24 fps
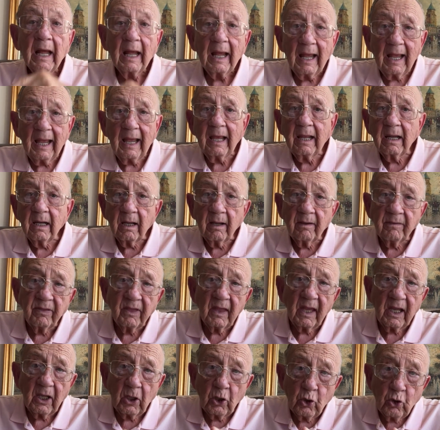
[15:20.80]
And if
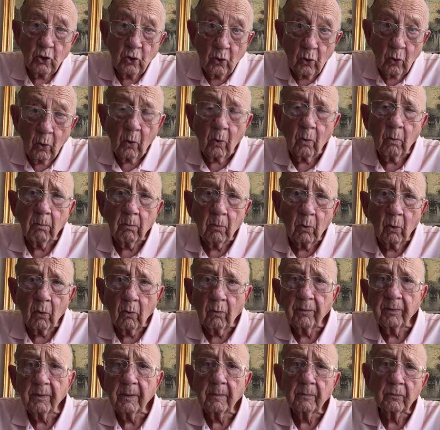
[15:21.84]
they do
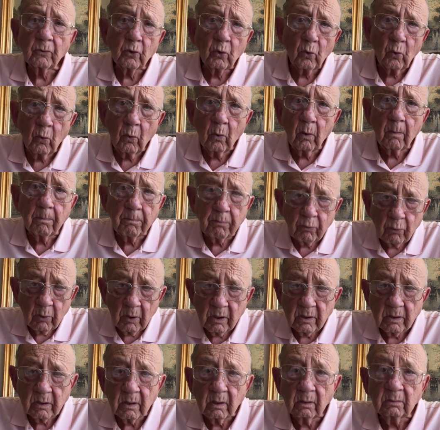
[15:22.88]
move him to a
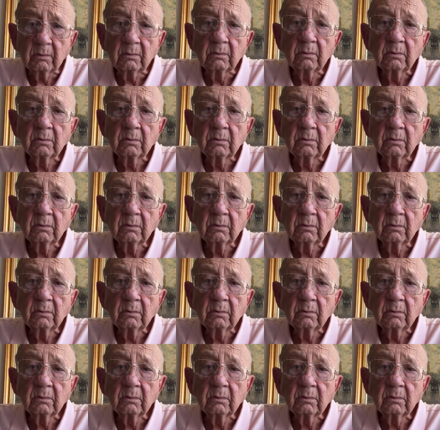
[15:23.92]
prison,